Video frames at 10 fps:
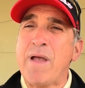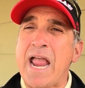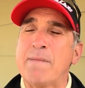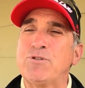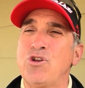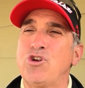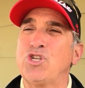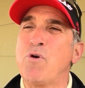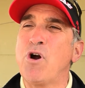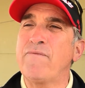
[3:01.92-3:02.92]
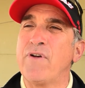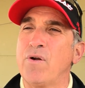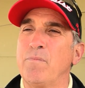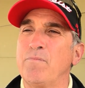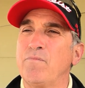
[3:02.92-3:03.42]
apps on your
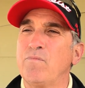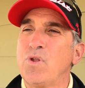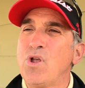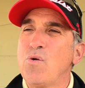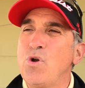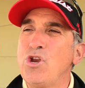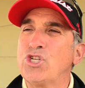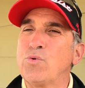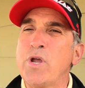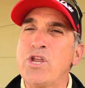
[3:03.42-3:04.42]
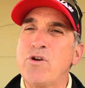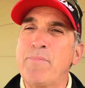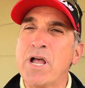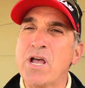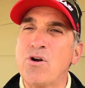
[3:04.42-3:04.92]
smartphone. When you're swinging your
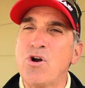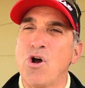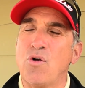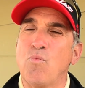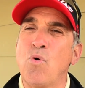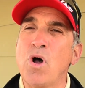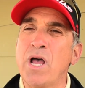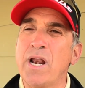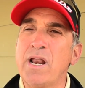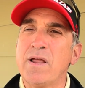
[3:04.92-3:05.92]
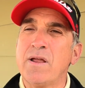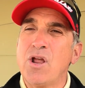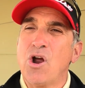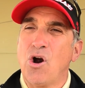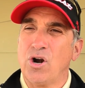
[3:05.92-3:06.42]
putter on 1
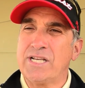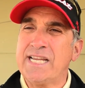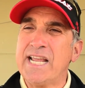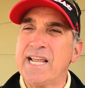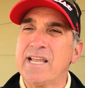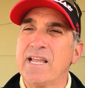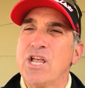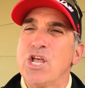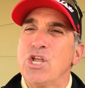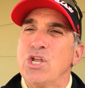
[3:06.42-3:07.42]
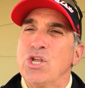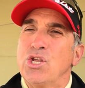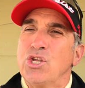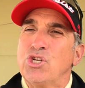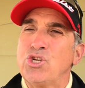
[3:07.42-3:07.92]
or tick,
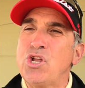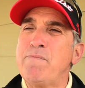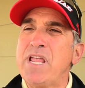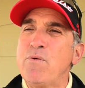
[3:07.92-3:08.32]
should be